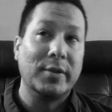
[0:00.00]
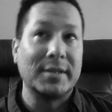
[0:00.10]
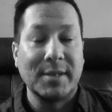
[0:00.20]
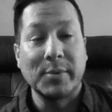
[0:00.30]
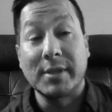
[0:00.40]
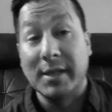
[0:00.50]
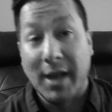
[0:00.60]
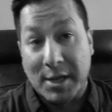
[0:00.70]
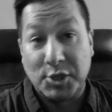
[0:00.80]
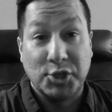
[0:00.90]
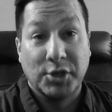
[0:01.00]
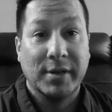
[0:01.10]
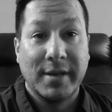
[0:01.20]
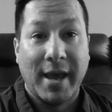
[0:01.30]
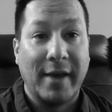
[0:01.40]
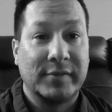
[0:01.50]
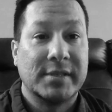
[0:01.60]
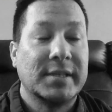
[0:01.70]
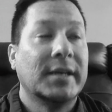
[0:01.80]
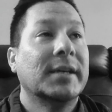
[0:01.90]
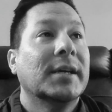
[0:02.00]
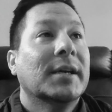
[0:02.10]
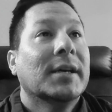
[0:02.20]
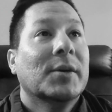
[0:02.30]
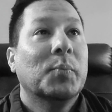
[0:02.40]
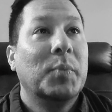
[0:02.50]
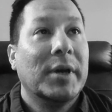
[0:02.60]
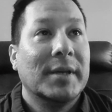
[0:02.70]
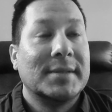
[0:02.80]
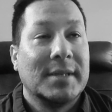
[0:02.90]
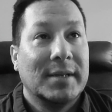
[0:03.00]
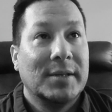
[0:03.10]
that's something that I shouldn't have to say, but